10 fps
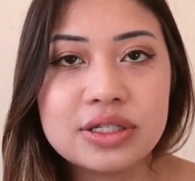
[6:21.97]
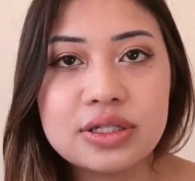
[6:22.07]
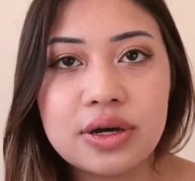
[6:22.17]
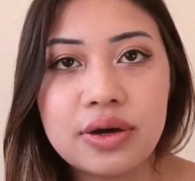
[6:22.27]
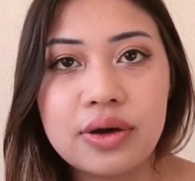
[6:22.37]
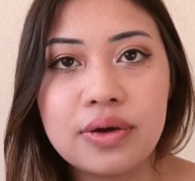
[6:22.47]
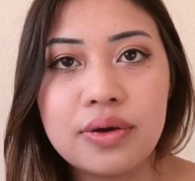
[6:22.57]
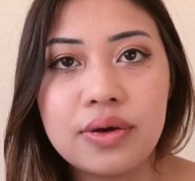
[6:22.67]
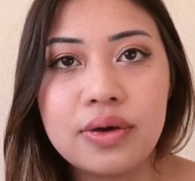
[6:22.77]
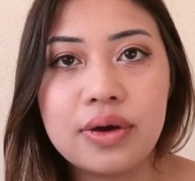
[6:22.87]
So
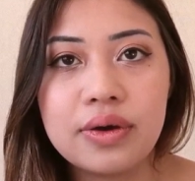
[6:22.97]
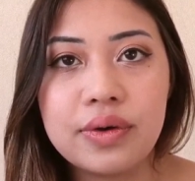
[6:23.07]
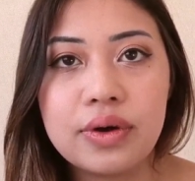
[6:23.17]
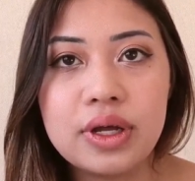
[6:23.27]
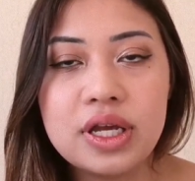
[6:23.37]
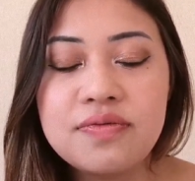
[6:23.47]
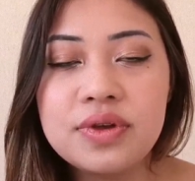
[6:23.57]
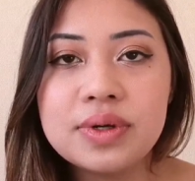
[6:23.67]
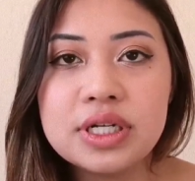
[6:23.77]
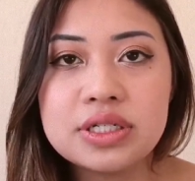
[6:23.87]
if
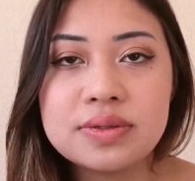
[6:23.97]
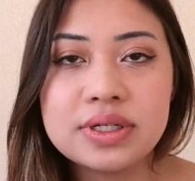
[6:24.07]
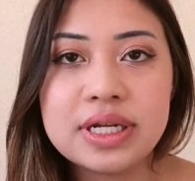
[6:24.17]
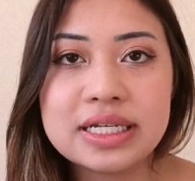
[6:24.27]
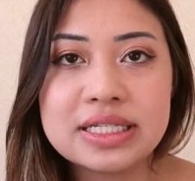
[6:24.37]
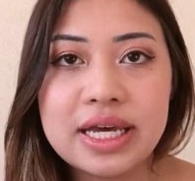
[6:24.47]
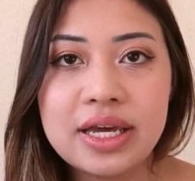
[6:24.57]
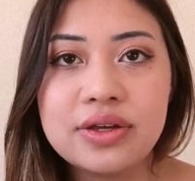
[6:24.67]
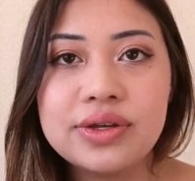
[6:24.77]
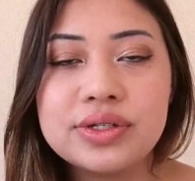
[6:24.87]
you want to do a good
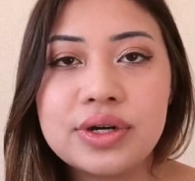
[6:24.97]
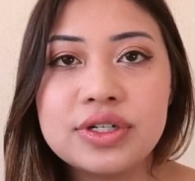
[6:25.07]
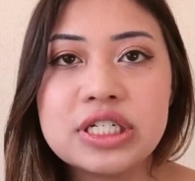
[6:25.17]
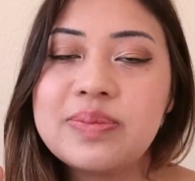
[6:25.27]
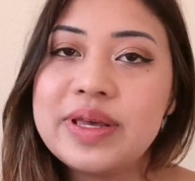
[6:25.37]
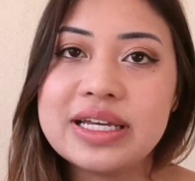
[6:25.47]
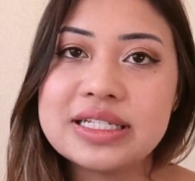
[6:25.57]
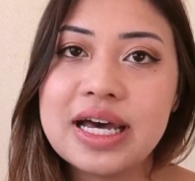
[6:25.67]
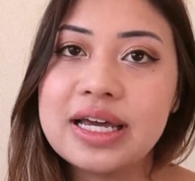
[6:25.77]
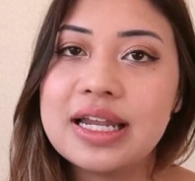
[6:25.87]
essay, you don't just pick a
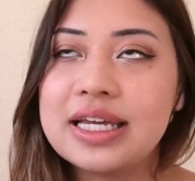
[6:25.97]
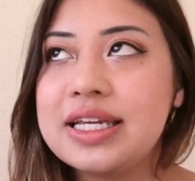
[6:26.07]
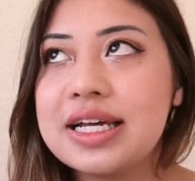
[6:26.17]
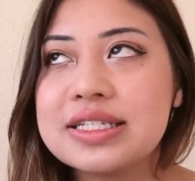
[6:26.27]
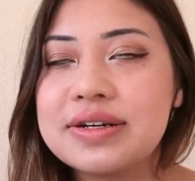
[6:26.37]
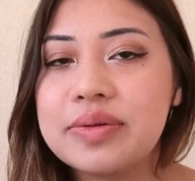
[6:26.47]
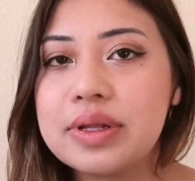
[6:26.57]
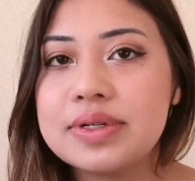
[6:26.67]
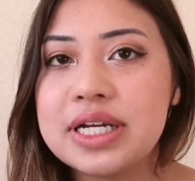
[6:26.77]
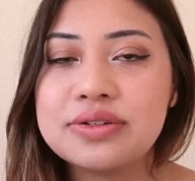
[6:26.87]
side like yes it'll help
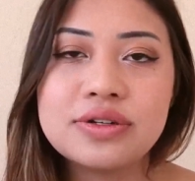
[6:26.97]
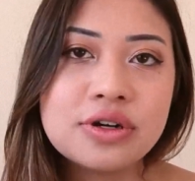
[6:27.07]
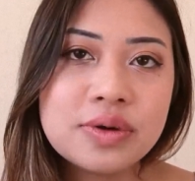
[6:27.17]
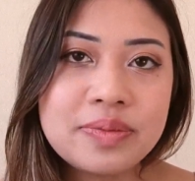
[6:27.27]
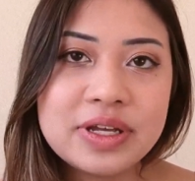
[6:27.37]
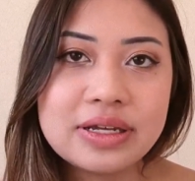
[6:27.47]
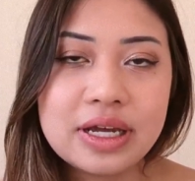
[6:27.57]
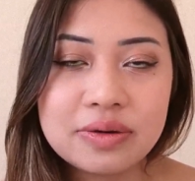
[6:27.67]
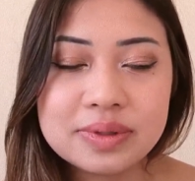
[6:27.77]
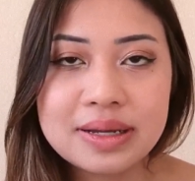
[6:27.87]
climate change or no it won't
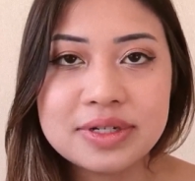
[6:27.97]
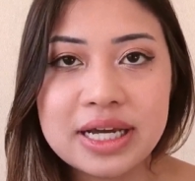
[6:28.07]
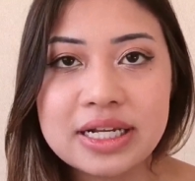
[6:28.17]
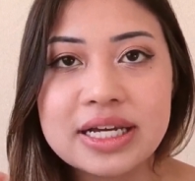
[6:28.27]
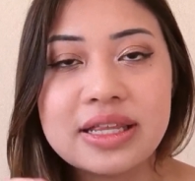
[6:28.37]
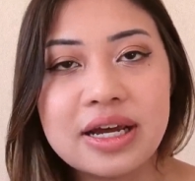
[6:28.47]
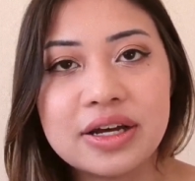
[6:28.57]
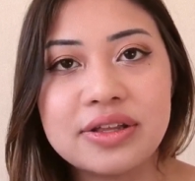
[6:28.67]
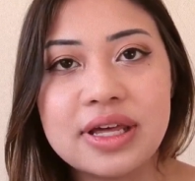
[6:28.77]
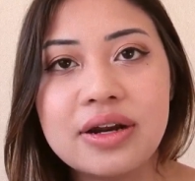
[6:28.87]
help climate change and then
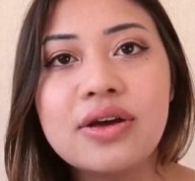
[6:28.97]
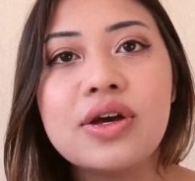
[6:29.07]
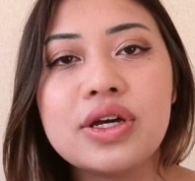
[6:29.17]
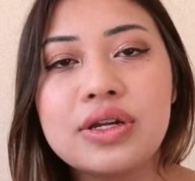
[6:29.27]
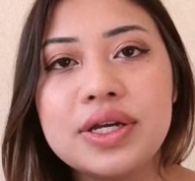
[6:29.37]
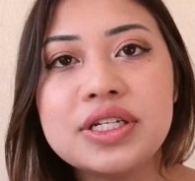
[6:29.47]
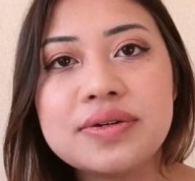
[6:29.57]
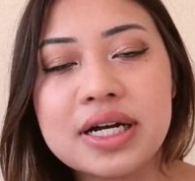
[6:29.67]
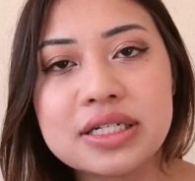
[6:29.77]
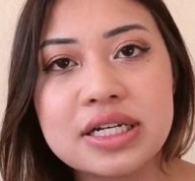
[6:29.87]
argue that. You need to
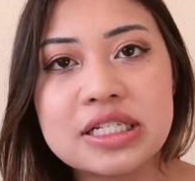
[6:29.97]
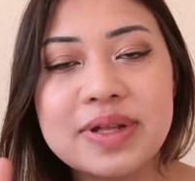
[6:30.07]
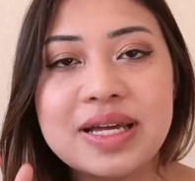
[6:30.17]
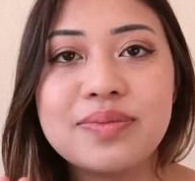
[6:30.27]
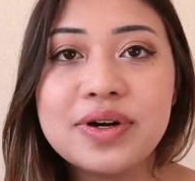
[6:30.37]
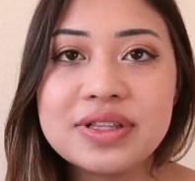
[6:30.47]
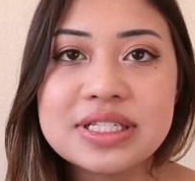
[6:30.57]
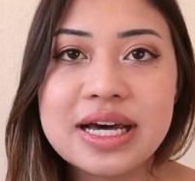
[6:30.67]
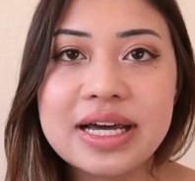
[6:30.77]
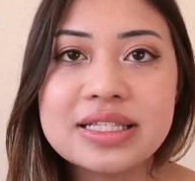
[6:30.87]
actually explain both
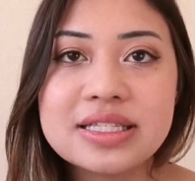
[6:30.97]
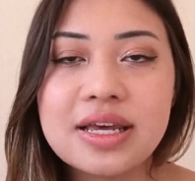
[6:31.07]
sides.